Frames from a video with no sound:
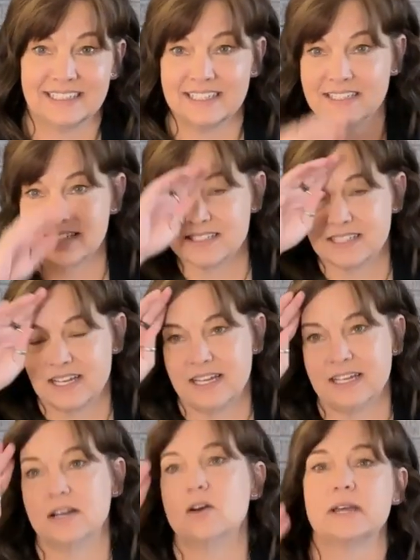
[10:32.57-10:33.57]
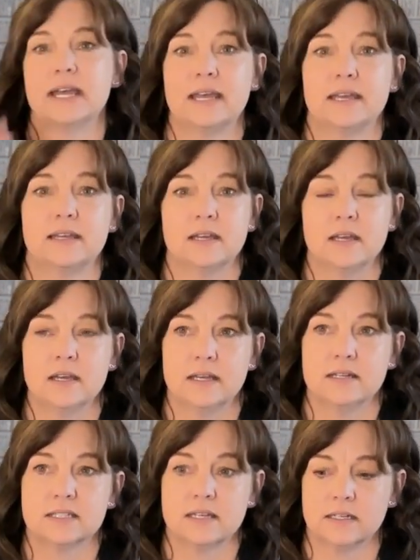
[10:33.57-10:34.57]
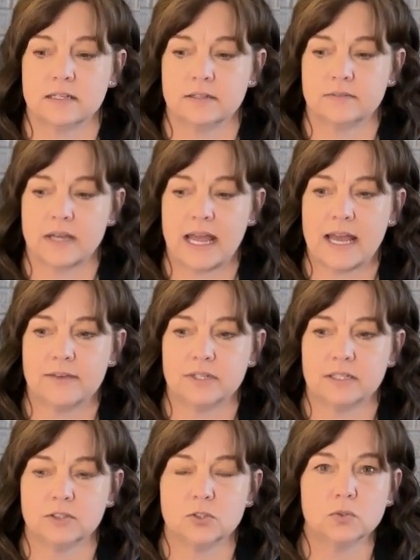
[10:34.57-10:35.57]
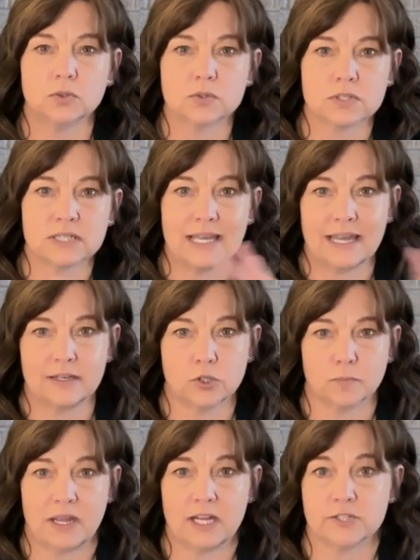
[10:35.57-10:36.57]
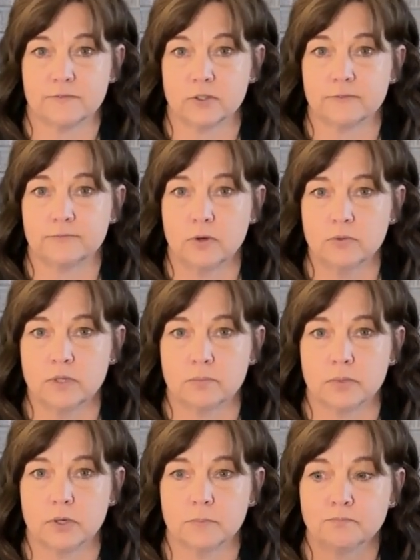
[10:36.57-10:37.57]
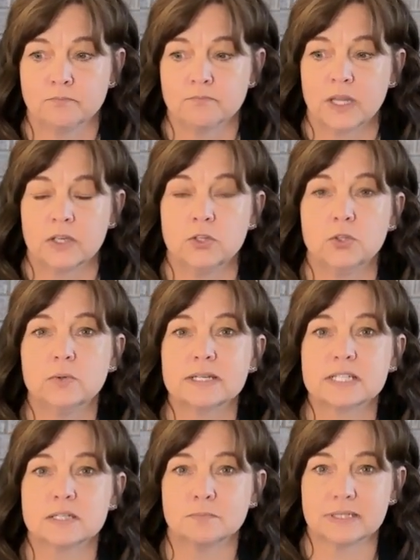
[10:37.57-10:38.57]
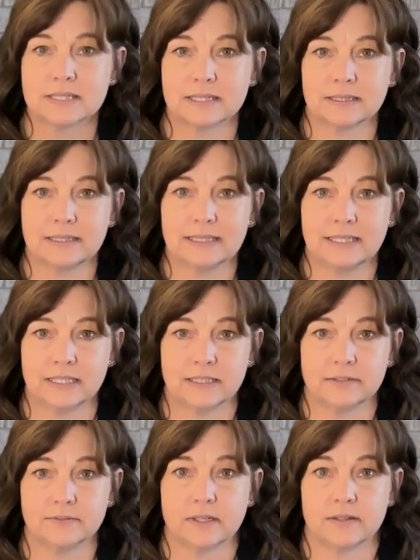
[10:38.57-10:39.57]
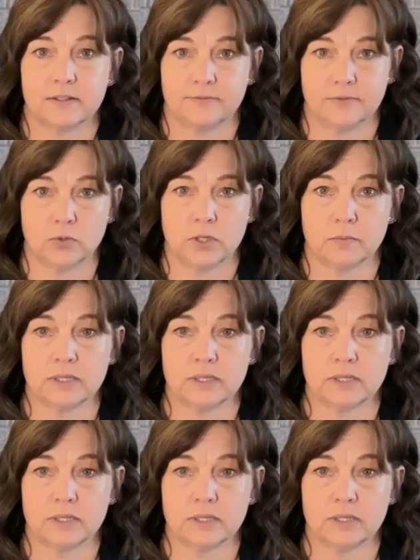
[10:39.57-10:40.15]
It is saying, okay, instead of having Google scan your page for a phone number, you explicitly give the phone number.